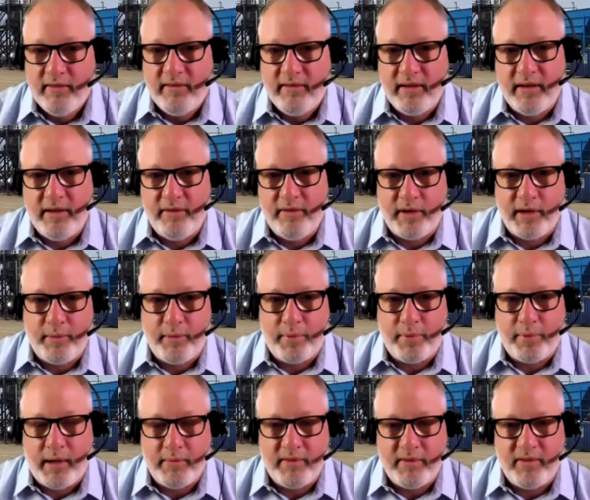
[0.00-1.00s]
significant
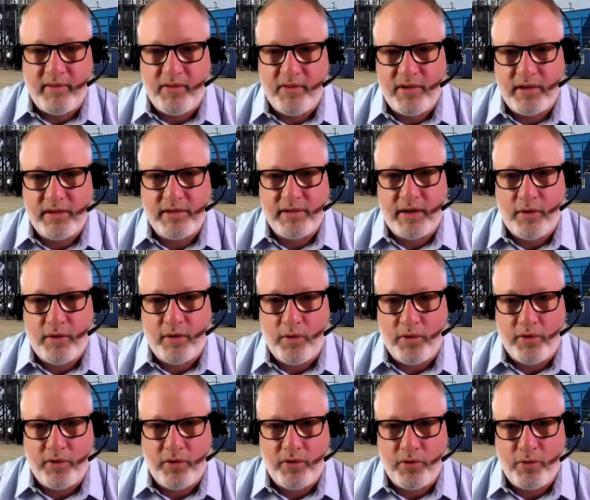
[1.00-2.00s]
promises to
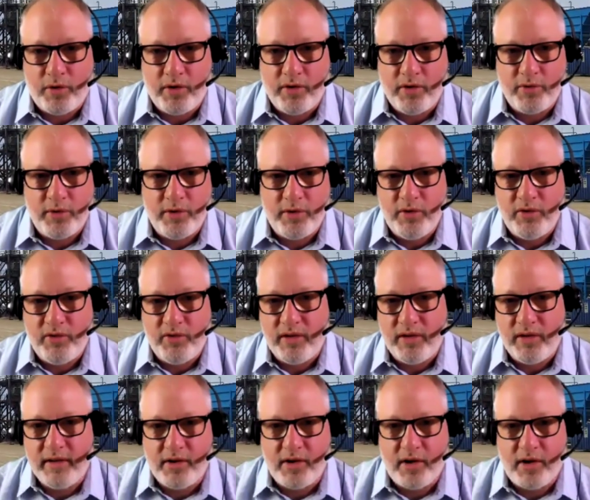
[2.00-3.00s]
shareholders as far as
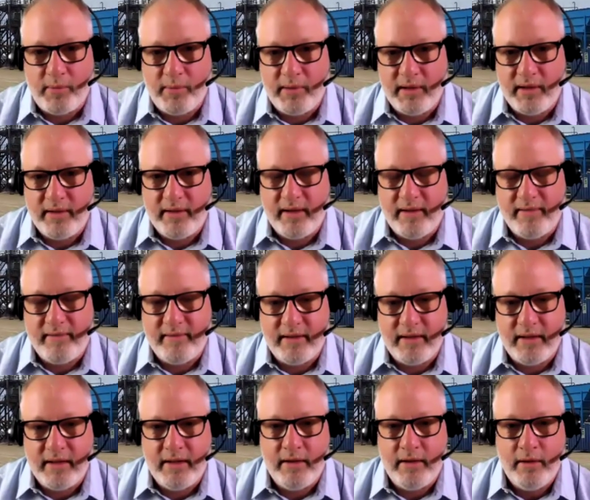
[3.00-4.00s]
reducing their carbon
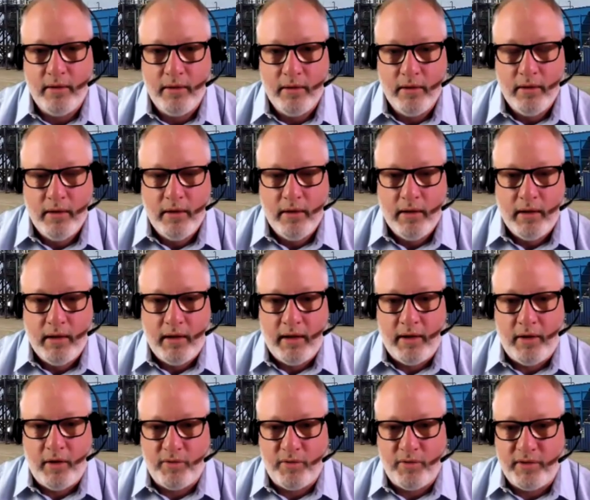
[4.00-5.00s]
intensity
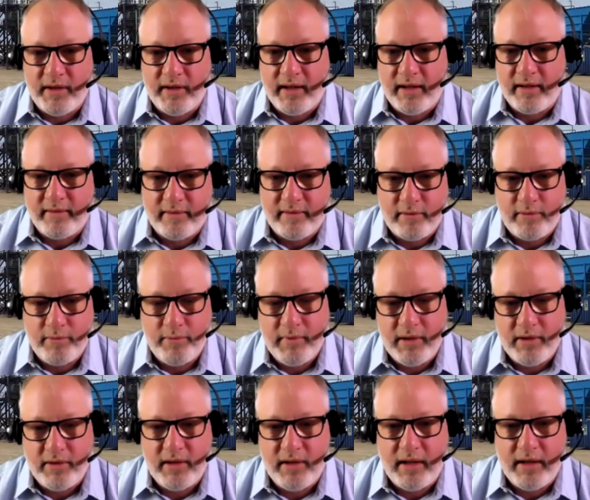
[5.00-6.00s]
over the next
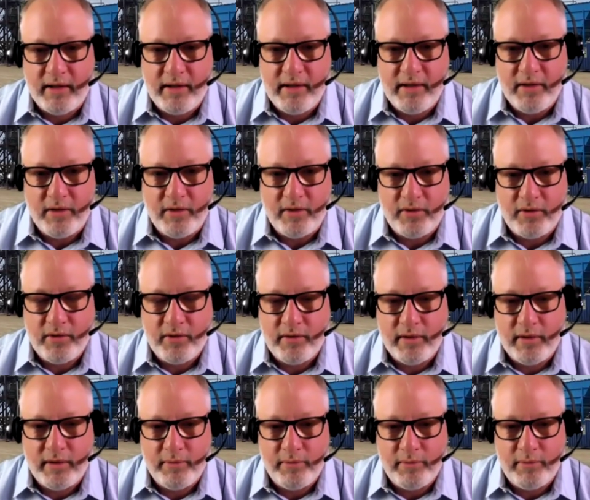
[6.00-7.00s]
10 years
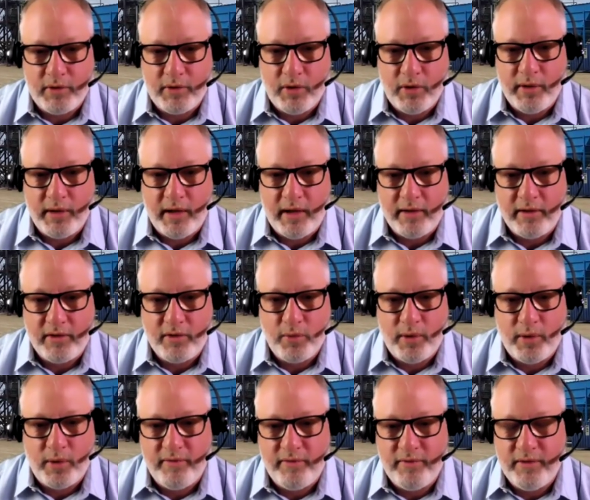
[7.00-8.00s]
and going on to
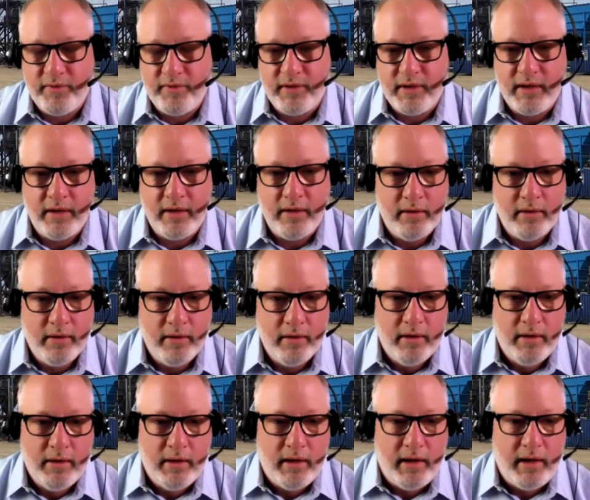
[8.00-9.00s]
2050.
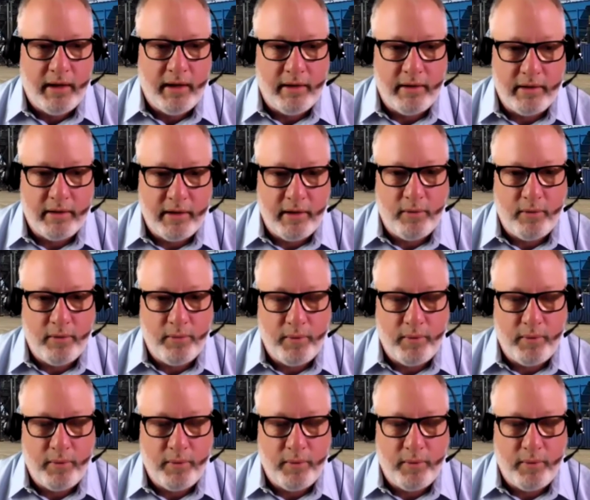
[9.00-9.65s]
And